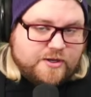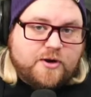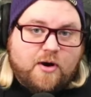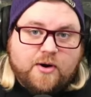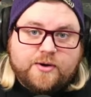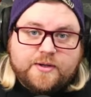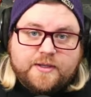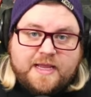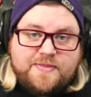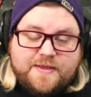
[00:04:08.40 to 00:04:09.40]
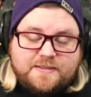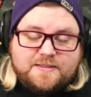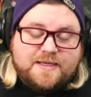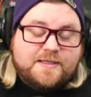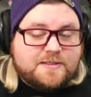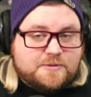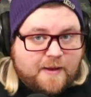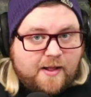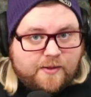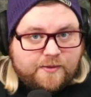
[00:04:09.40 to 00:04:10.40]
card in this is a
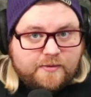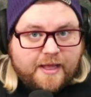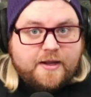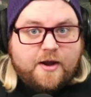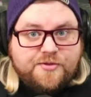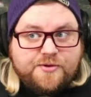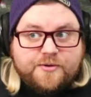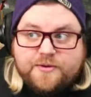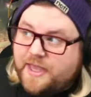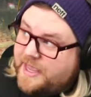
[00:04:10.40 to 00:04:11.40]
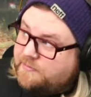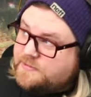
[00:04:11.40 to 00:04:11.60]
spell like other games.